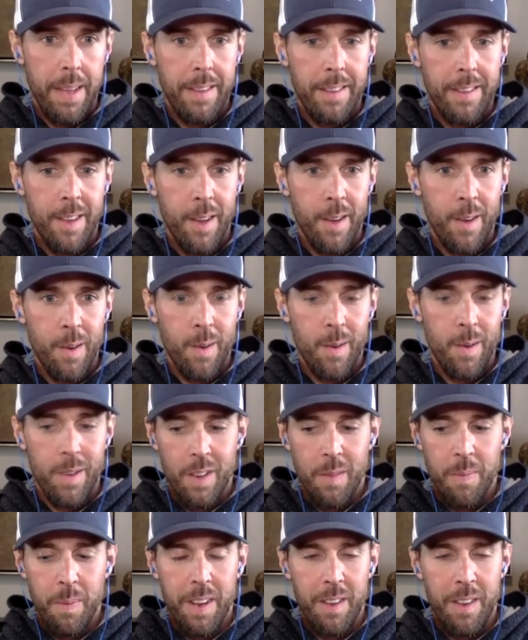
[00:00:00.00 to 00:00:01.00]
and so
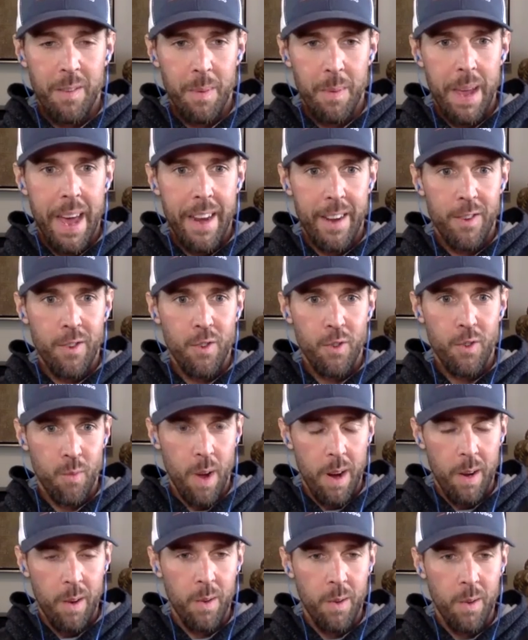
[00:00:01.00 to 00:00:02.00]
just because we had a
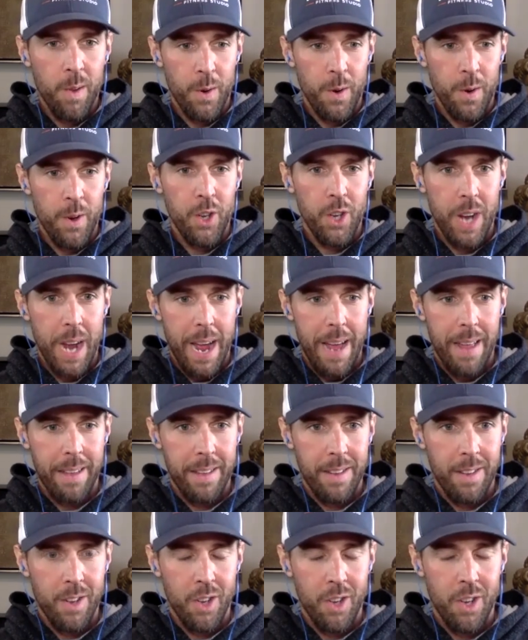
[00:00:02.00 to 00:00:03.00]
struggle or a
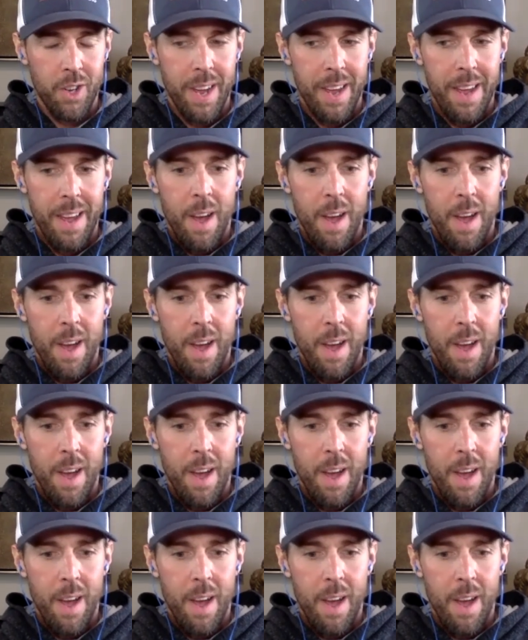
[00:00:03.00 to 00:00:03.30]
challenge